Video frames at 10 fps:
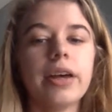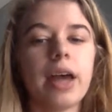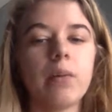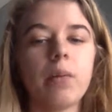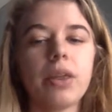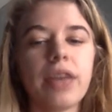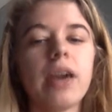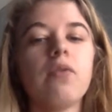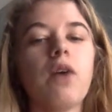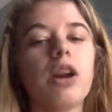And when we
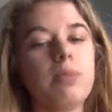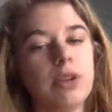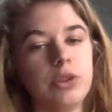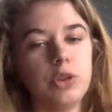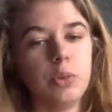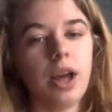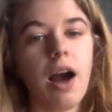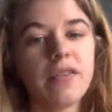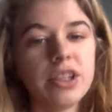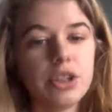think of water pollution, we
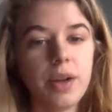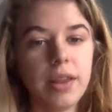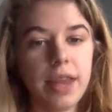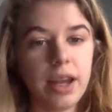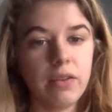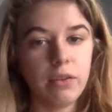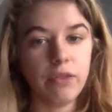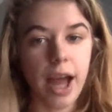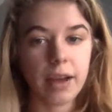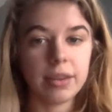often do not think of the
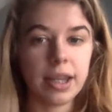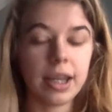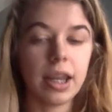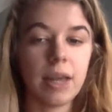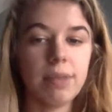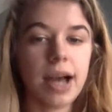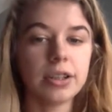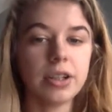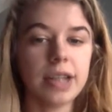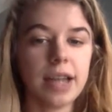fact that it can impact
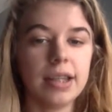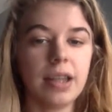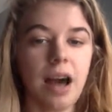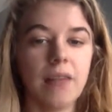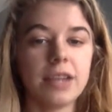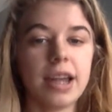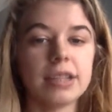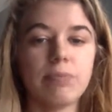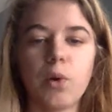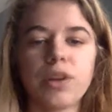our daily lives and is
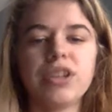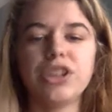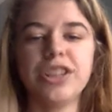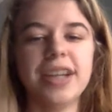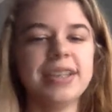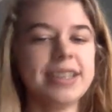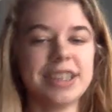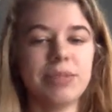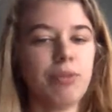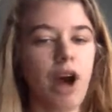more than just a
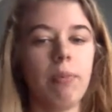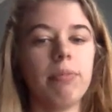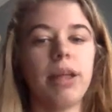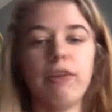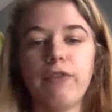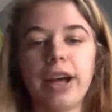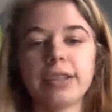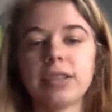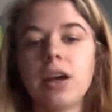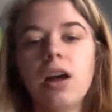distant problem that
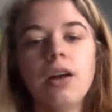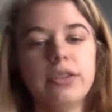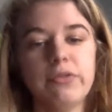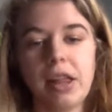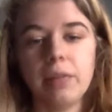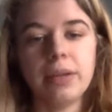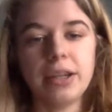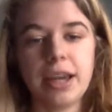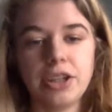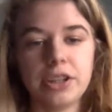affects developing
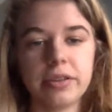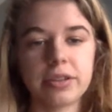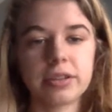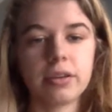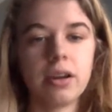nations.